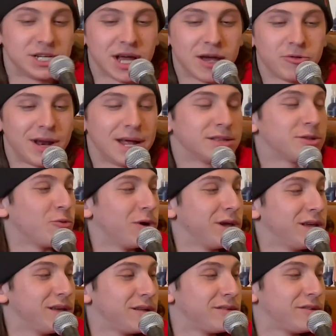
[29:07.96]
I would have had to
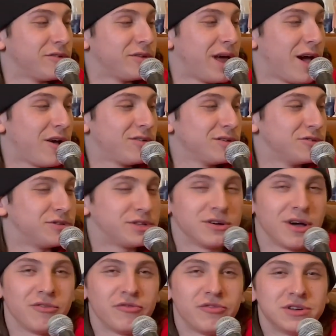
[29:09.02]
wait until now. You still
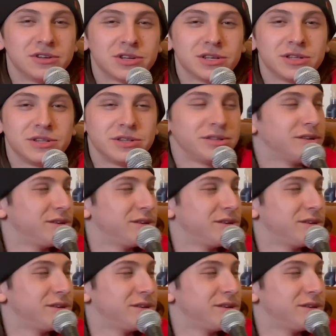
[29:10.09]
haven't finished this.